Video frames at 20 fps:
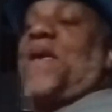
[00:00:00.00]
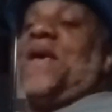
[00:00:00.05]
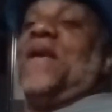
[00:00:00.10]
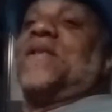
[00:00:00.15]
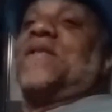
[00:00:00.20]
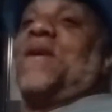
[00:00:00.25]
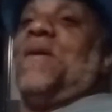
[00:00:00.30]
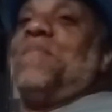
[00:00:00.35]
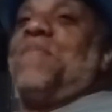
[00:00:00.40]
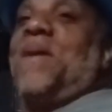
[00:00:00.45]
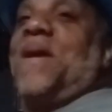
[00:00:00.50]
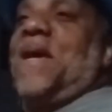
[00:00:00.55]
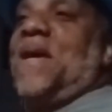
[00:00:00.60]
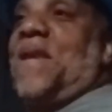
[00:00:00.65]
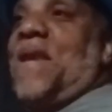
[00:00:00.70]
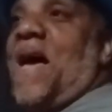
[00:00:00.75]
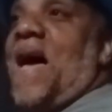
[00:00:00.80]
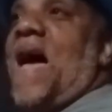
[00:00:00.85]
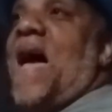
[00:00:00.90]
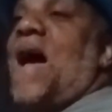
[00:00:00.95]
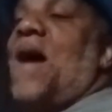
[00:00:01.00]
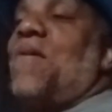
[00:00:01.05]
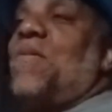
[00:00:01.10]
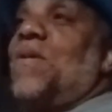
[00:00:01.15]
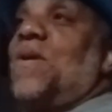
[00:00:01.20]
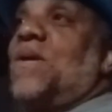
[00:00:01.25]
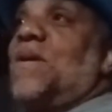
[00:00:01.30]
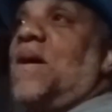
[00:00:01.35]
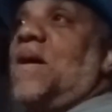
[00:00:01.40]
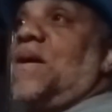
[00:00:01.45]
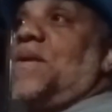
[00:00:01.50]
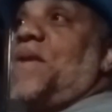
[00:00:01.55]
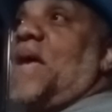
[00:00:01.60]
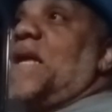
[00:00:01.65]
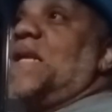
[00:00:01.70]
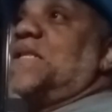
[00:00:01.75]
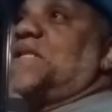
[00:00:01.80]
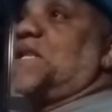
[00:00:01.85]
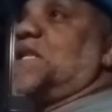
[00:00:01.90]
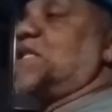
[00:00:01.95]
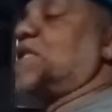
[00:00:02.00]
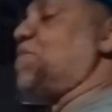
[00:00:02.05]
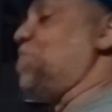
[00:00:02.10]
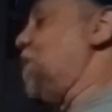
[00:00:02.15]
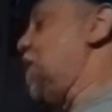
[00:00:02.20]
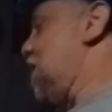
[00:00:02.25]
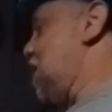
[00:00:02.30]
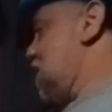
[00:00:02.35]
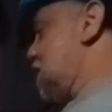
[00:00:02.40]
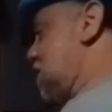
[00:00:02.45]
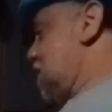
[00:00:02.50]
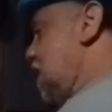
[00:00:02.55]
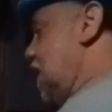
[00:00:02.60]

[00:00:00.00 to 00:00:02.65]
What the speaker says: It ends up being an hour, 96 minutes.